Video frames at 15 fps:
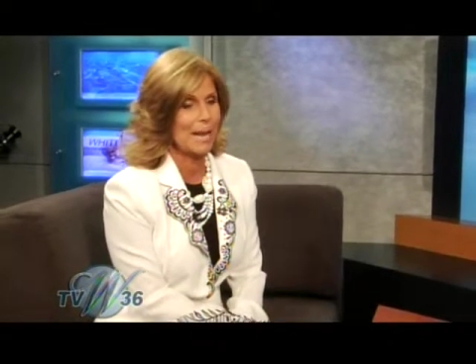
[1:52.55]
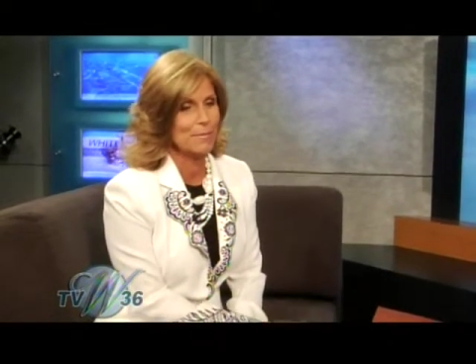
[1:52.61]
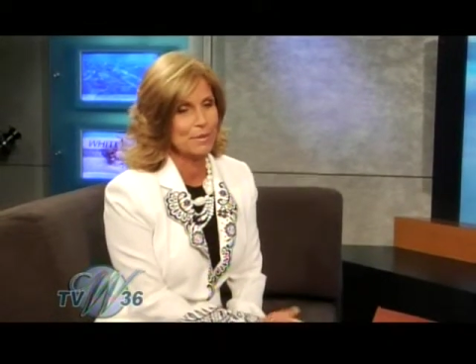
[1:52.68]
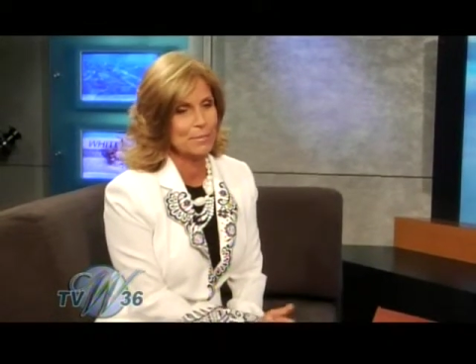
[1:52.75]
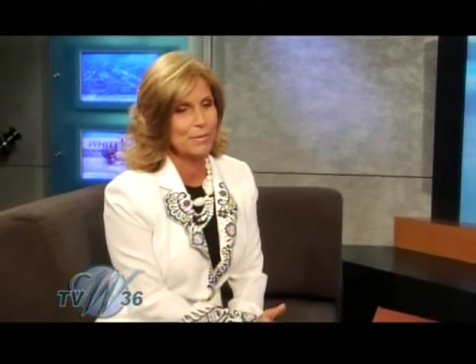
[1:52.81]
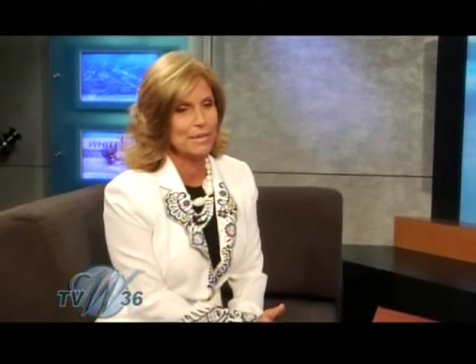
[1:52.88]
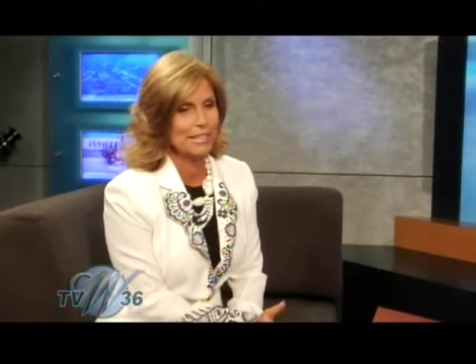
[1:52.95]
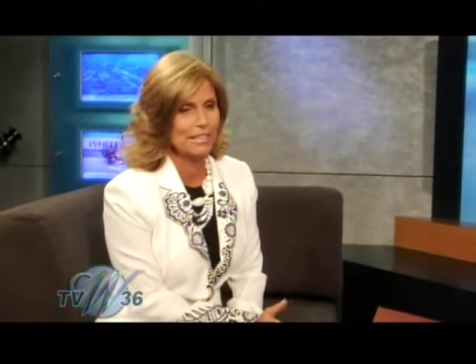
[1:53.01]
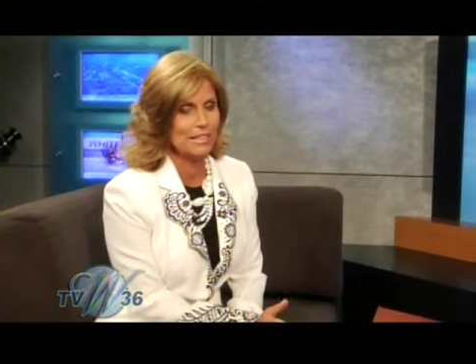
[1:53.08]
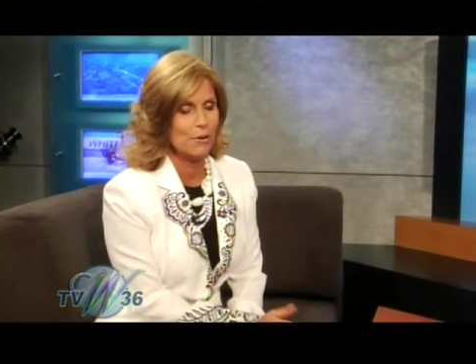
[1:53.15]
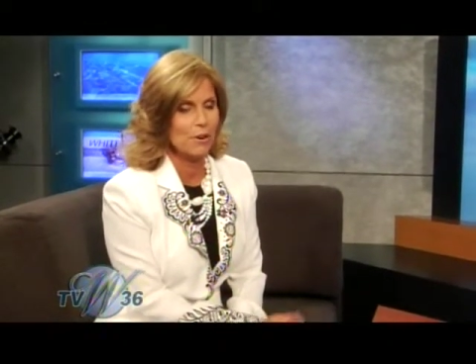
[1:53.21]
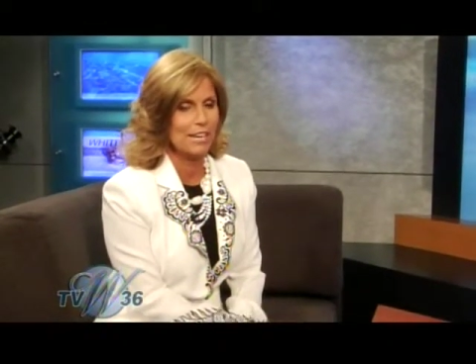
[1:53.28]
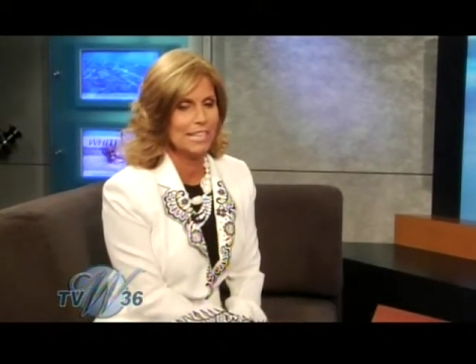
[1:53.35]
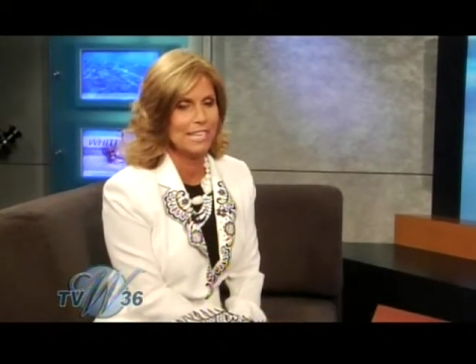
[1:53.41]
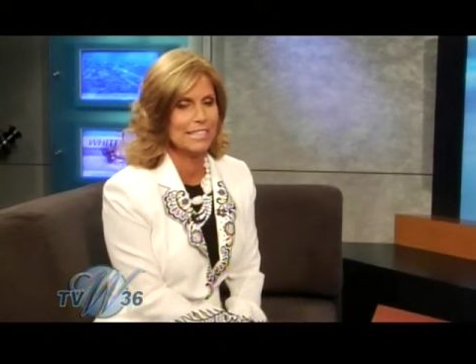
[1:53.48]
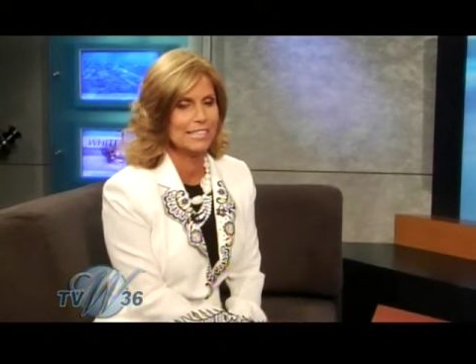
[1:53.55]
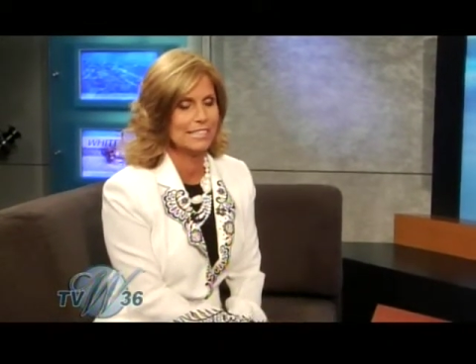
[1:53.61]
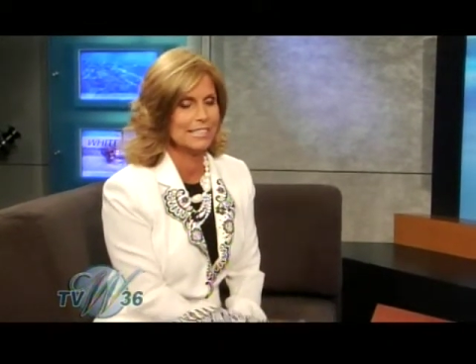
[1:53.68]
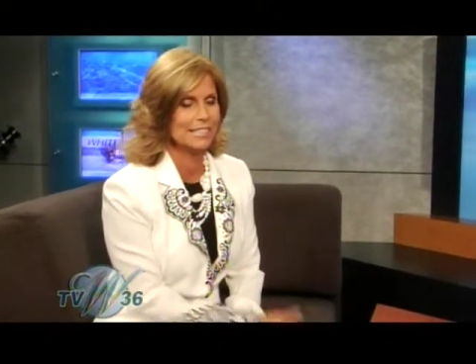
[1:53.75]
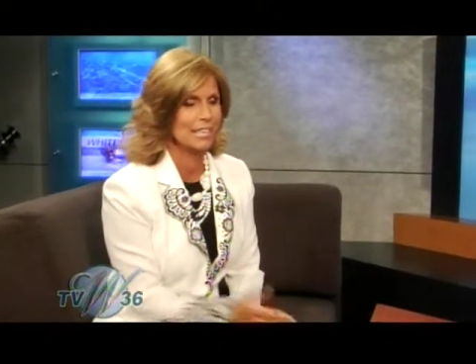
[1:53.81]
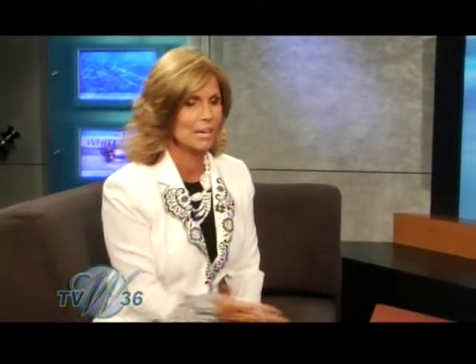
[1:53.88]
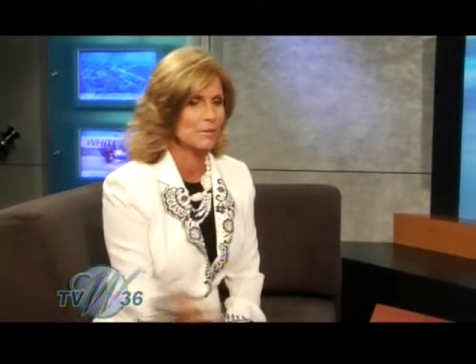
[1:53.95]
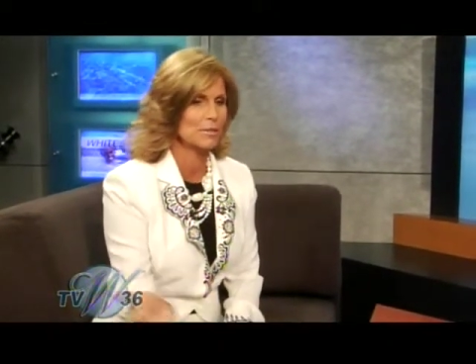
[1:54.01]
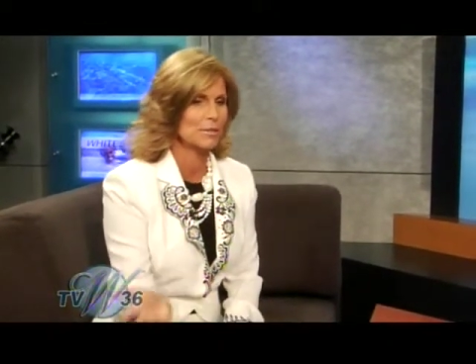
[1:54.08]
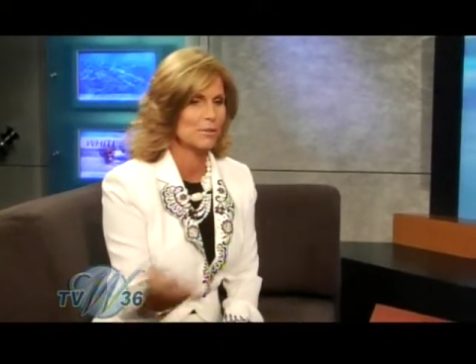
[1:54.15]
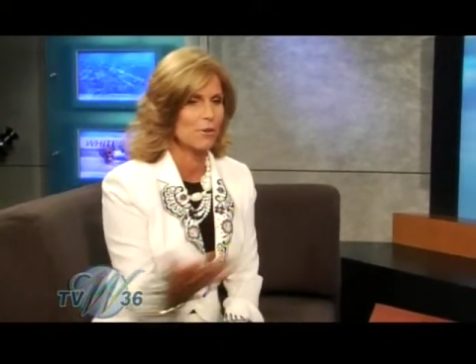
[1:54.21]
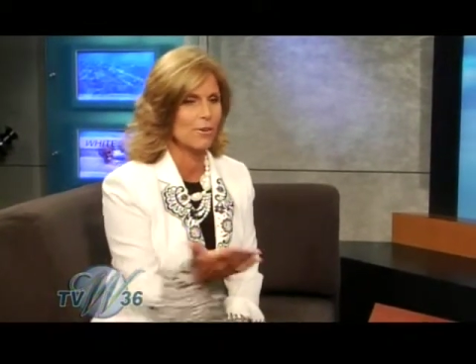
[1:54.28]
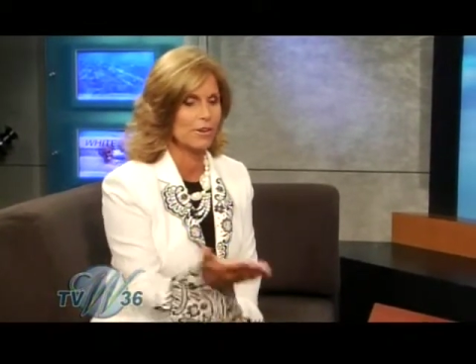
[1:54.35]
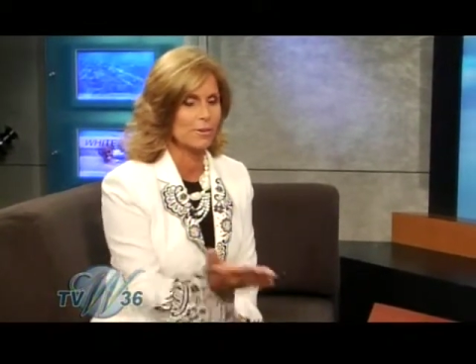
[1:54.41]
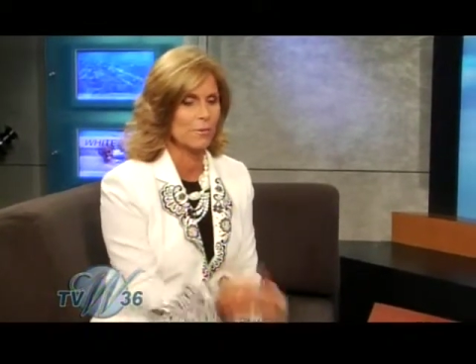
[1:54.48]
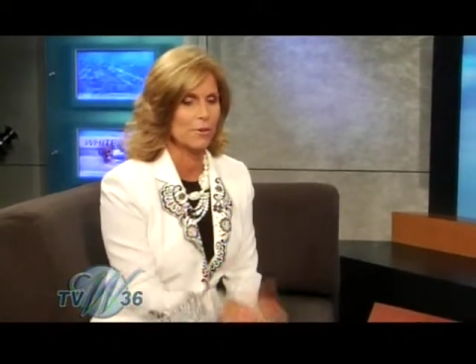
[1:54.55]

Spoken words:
I happened to be in the audience, and I was called